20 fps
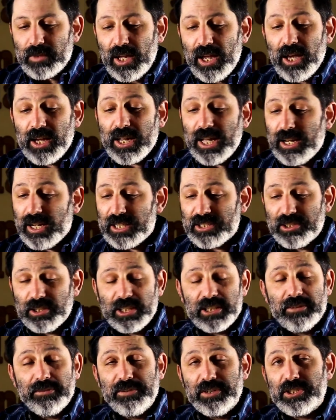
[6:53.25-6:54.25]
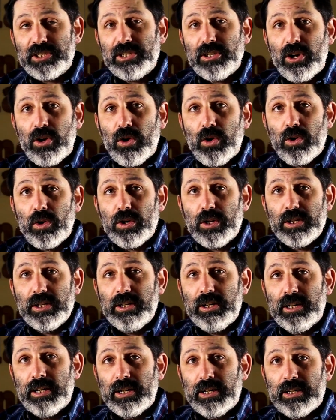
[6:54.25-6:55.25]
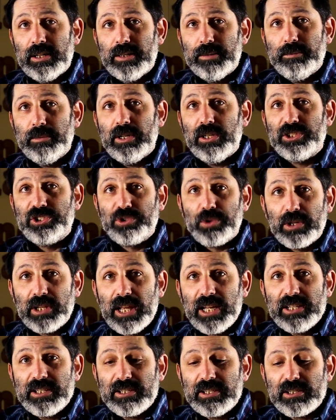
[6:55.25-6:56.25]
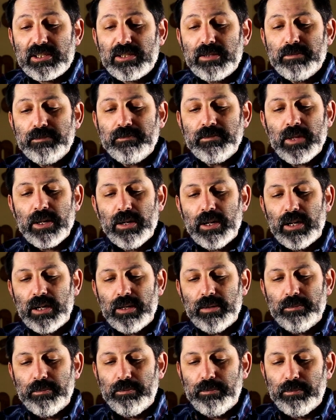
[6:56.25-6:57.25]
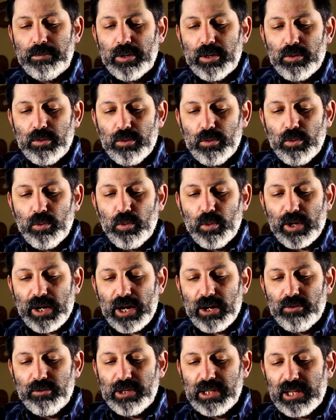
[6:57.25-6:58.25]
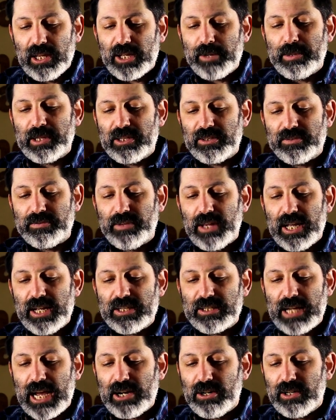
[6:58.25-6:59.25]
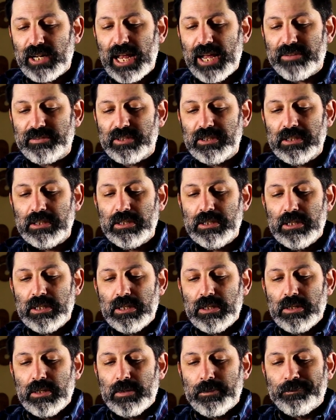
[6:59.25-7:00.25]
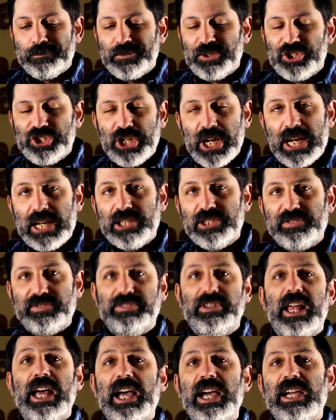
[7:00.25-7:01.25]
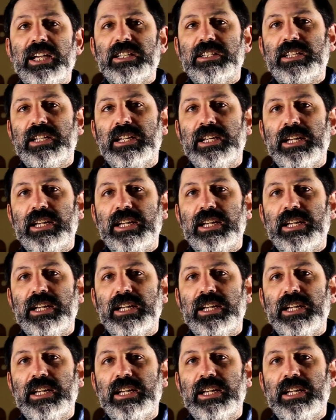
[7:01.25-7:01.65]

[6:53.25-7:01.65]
Again, I still like to fish it on a short line system, but what I really like about this fly is I don't have to change flies